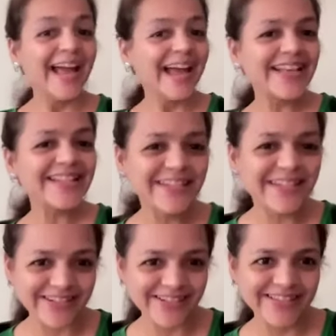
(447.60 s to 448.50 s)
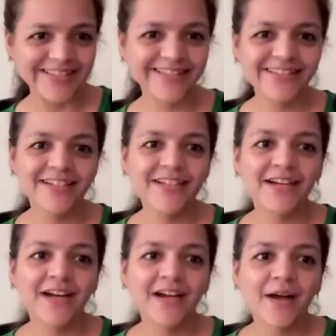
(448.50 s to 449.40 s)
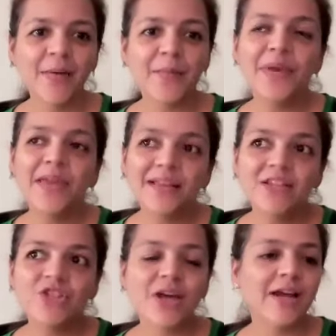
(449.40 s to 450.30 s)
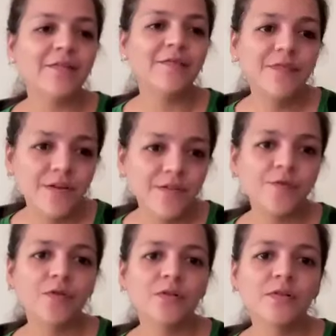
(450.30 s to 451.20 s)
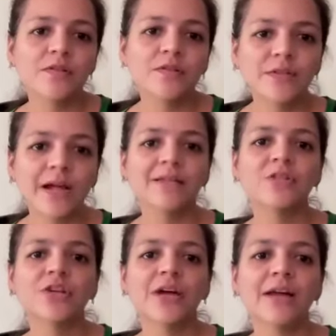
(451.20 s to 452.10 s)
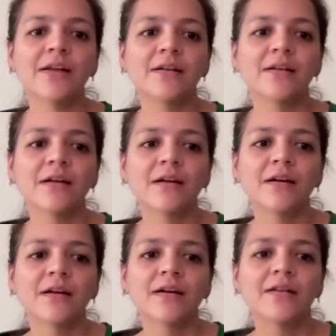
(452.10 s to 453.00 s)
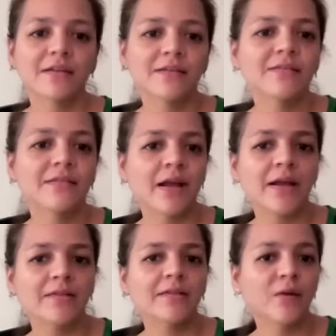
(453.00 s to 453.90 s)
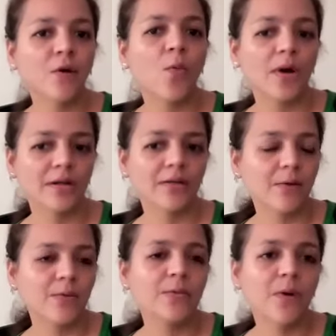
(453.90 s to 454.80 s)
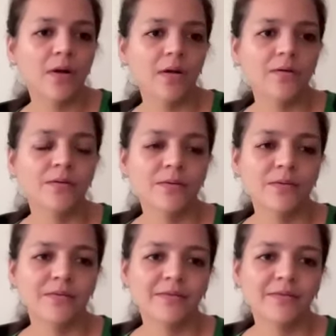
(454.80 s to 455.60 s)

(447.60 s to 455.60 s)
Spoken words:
as adults, make the child fearful so that the child does the right thing or what we want to do?